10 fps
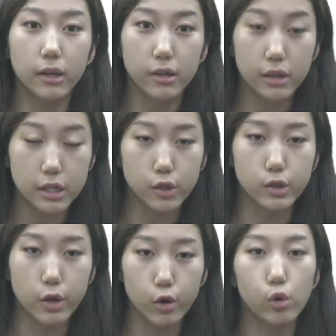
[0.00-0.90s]
the
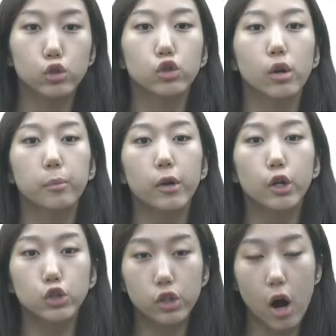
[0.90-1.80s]
sociocultural
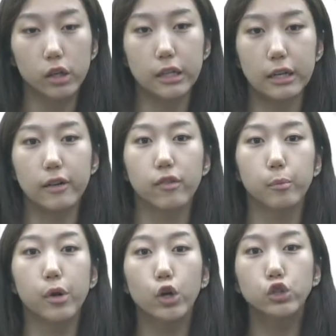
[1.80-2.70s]
approach, cognitive
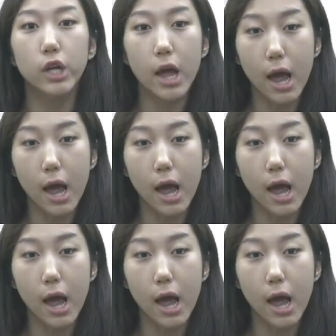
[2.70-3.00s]
approach,